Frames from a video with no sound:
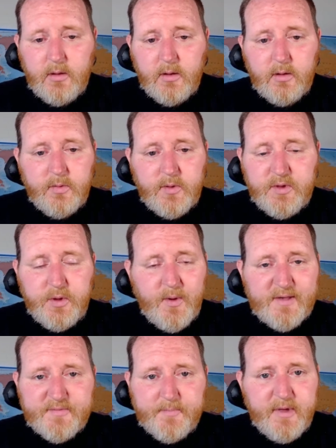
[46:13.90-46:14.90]
the
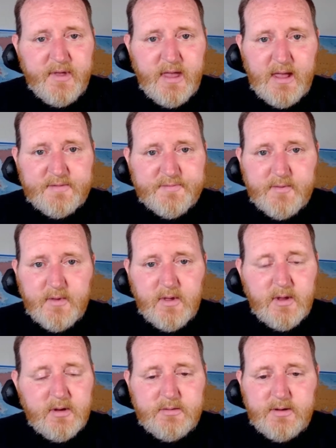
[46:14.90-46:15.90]
USPS
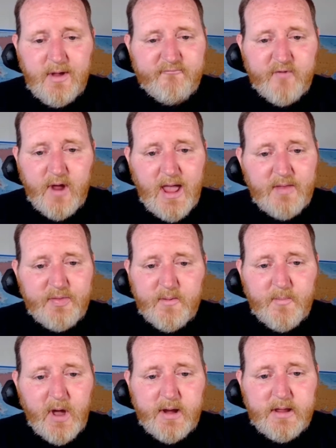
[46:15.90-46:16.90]
never had the
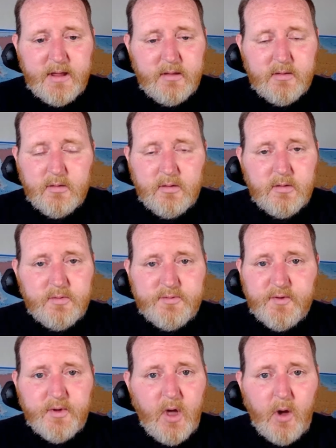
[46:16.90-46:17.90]
money to
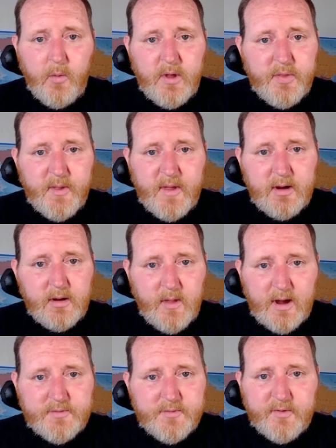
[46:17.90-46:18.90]
go with an
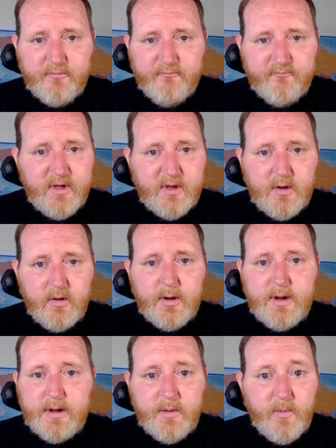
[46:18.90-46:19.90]
electric vehicle
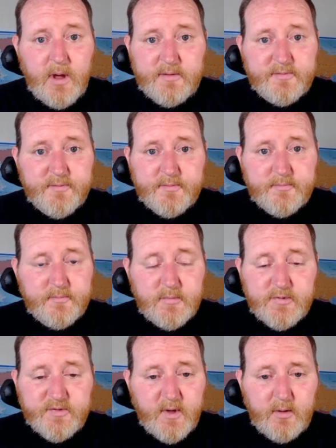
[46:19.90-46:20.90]
anyways.
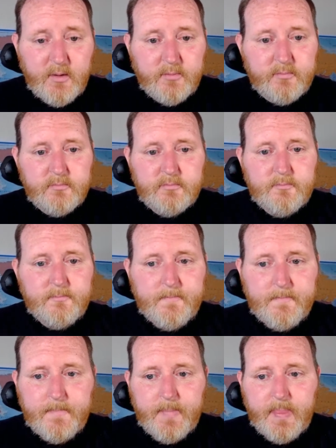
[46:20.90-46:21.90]
So,
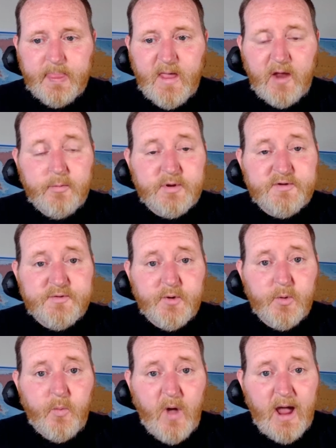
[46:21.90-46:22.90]
not even sure
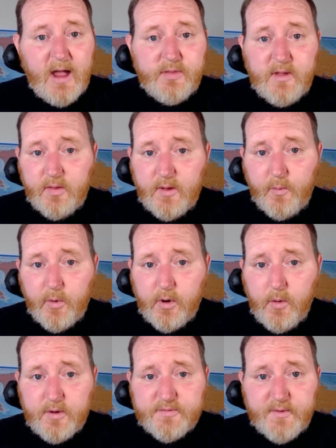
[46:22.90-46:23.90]
why they let
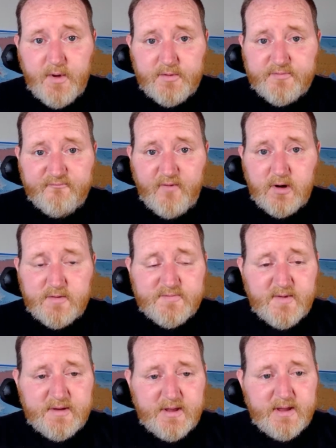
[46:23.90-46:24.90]
Workhorse go as far as
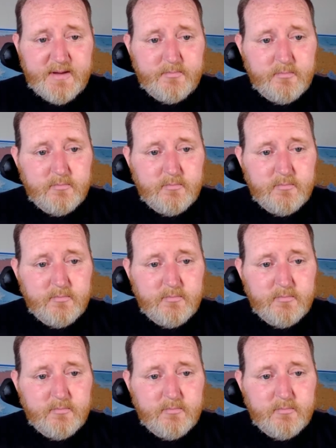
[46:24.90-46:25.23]
they did.